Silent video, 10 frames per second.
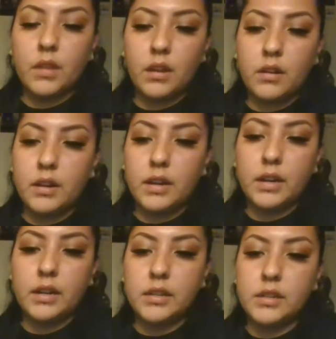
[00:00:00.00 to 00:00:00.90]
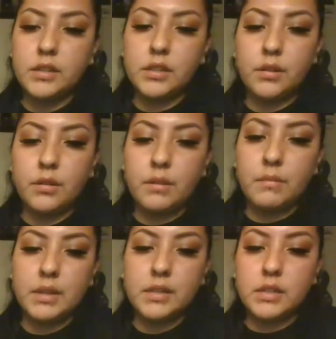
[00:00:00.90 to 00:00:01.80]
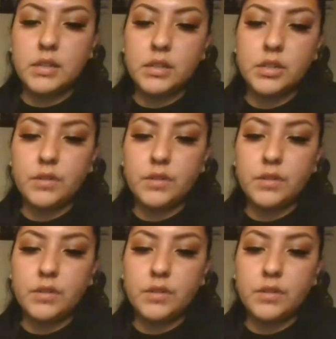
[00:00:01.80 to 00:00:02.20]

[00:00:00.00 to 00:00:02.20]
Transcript: All right, so a message